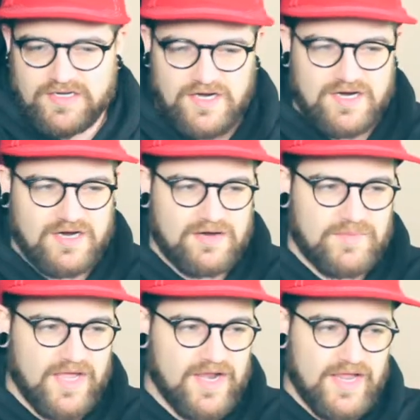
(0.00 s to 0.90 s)

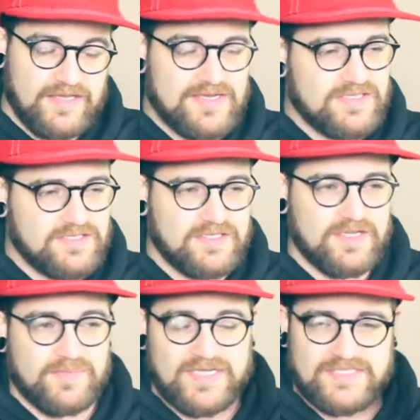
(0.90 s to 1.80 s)
And I didn't
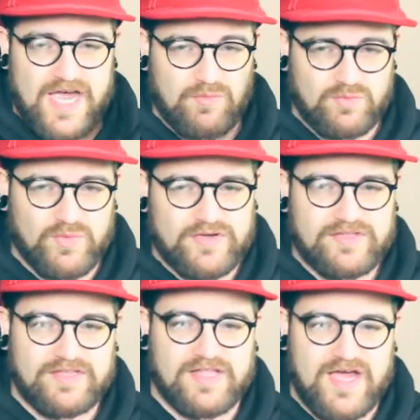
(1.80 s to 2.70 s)
delete it because I
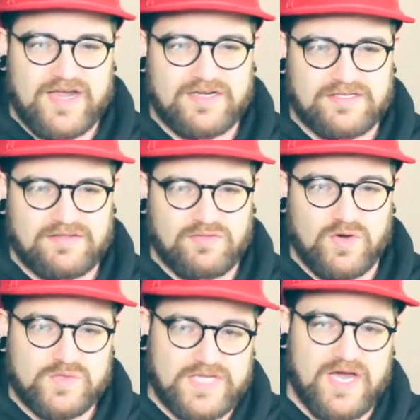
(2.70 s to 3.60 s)
really liked
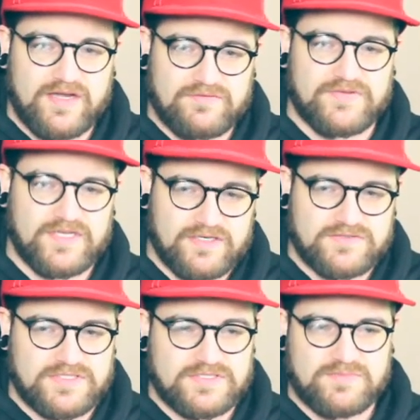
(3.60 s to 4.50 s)
those kind of
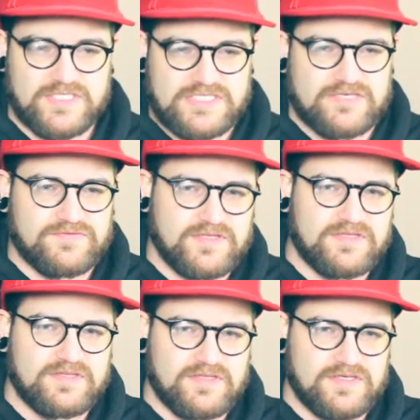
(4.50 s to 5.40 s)
videos. It's much different
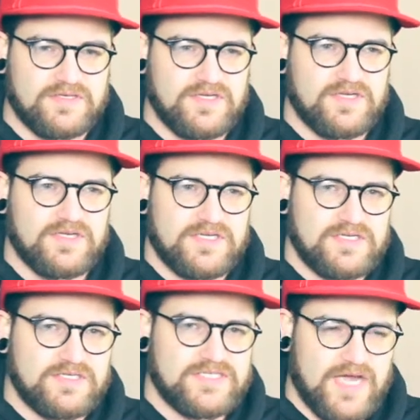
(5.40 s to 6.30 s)
than the
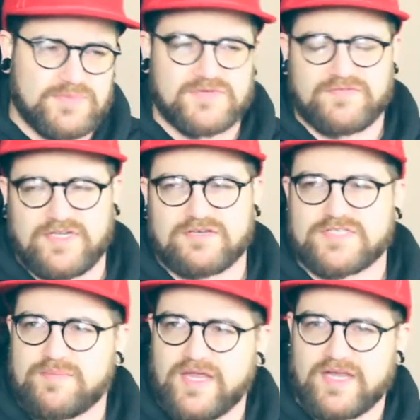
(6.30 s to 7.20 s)
types of videos
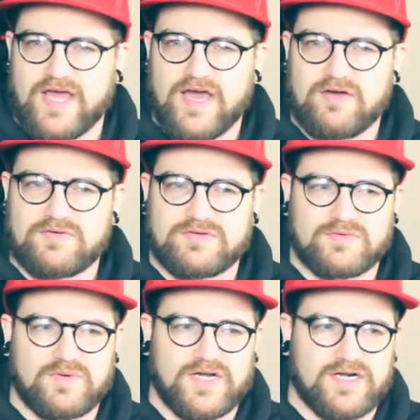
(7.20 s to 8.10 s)
I make now
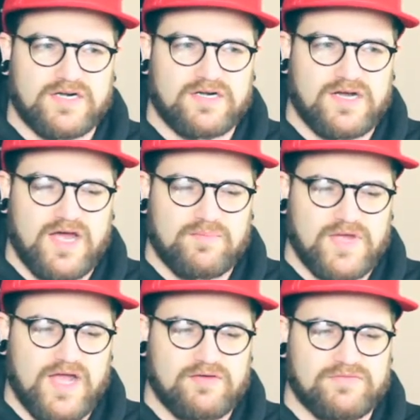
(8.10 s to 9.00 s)
where I'm
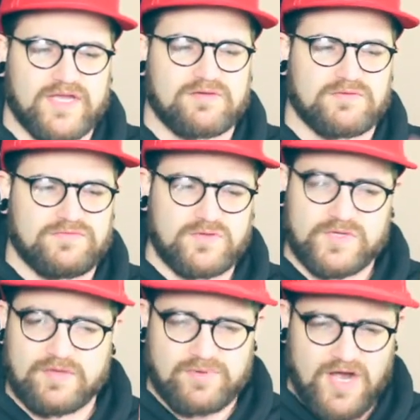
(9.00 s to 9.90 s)
kind of like
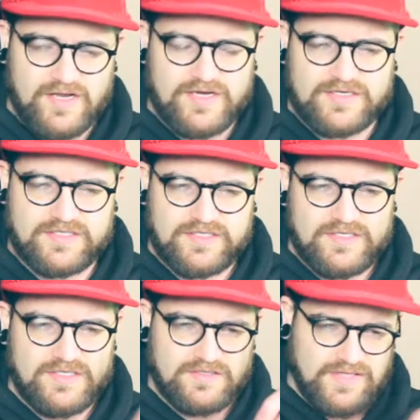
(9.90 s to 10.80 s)
reviewing a product.
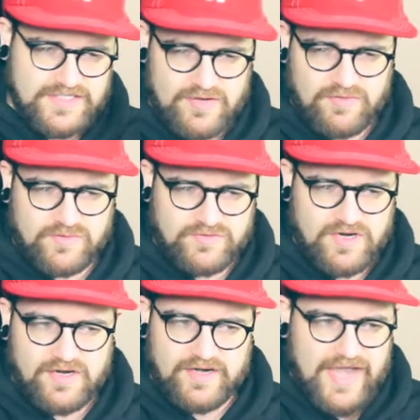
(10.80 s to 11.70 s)
That's how those
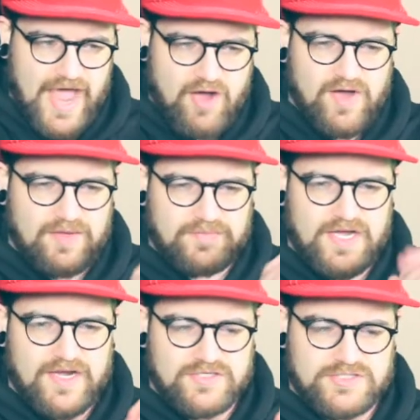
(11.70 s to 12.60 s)
are. Now I'm
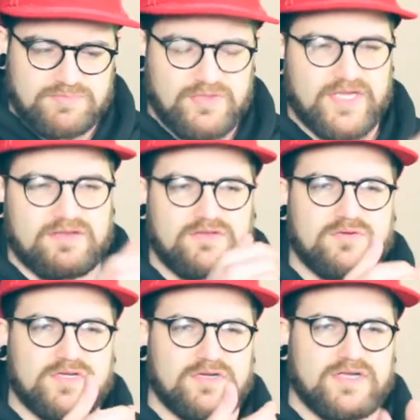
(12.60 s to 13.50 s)
kind of just
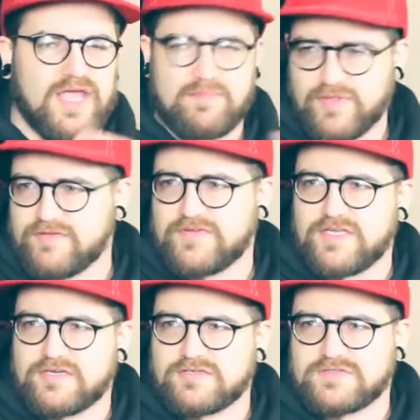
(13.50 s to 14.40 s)
doing gameplay
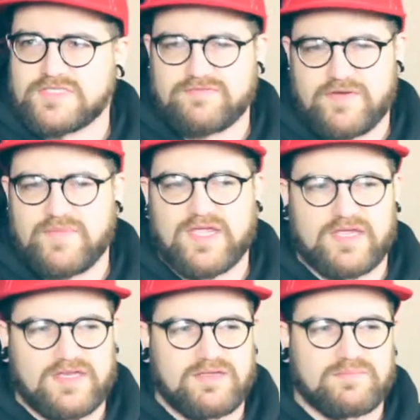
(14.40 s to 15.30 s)
videos if I'm
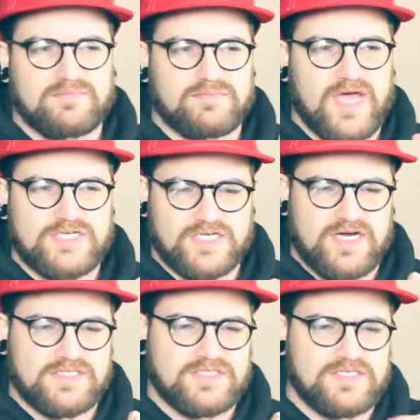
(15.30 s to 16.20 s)
making any Magic
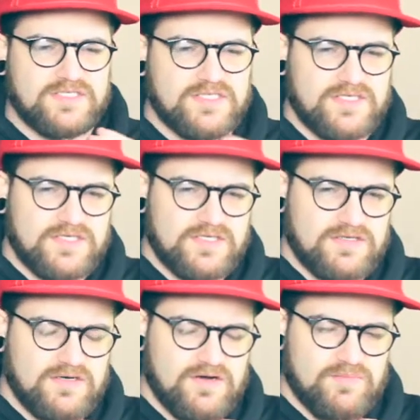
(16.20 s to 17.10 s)
content
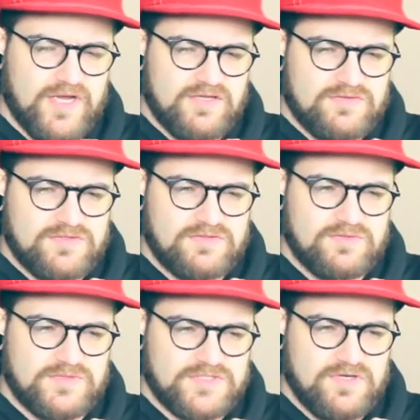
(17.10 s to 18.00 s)
on my
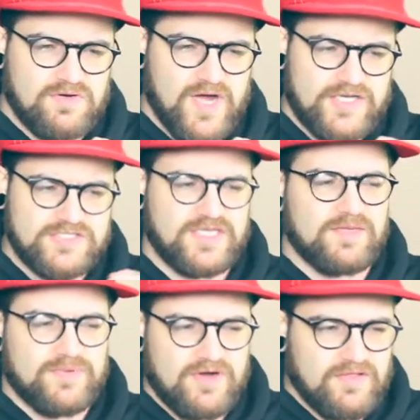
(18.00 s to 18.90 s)
YouTube. So I just
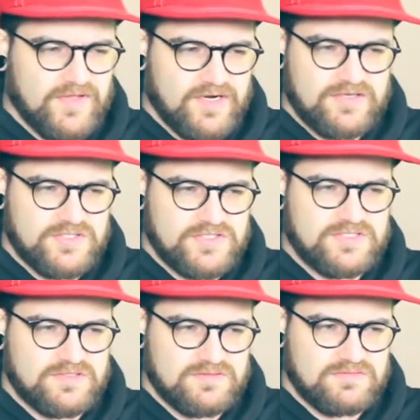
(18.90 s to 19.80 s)
keep it on there just
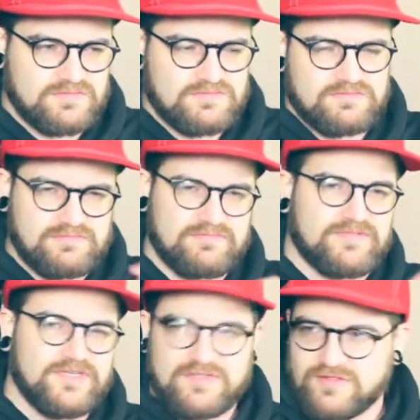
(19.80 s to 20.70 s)
to
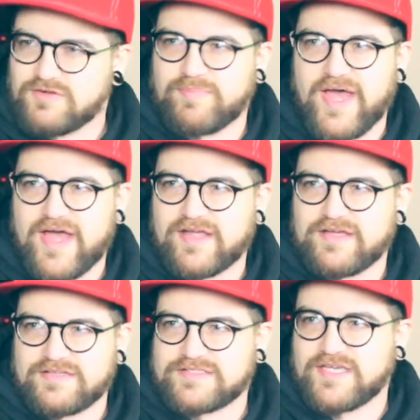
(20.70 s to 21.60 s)
look back
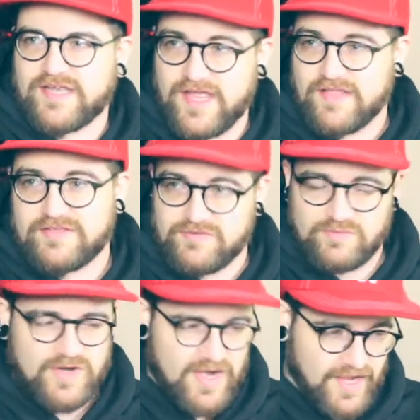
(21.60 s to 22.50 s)
and say, hey, this is
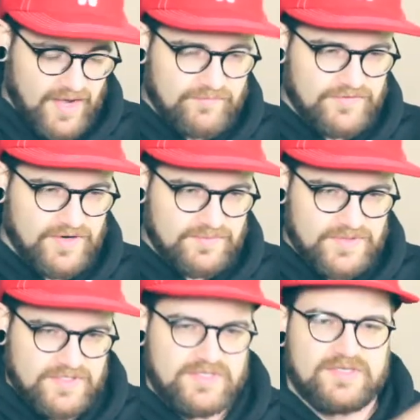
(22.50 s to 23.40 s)
where I came from
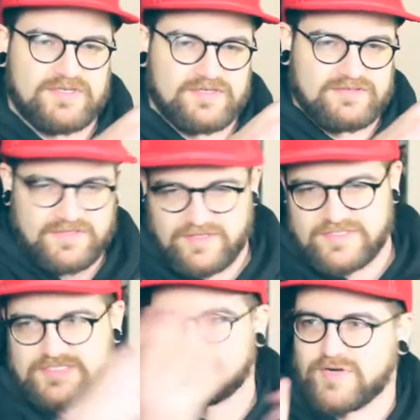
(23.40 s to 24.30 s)
and
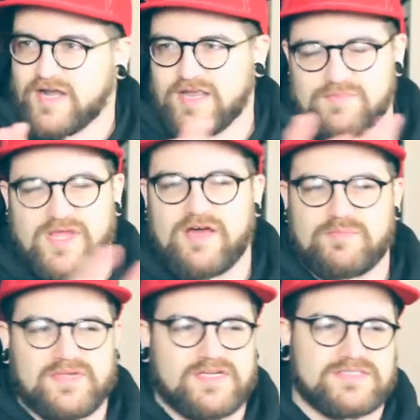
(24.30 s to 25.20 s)
this is where I am now.
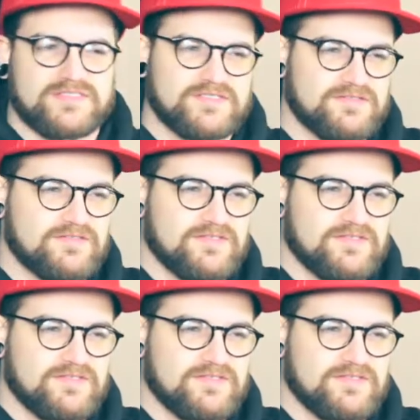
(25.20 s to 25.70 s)
Because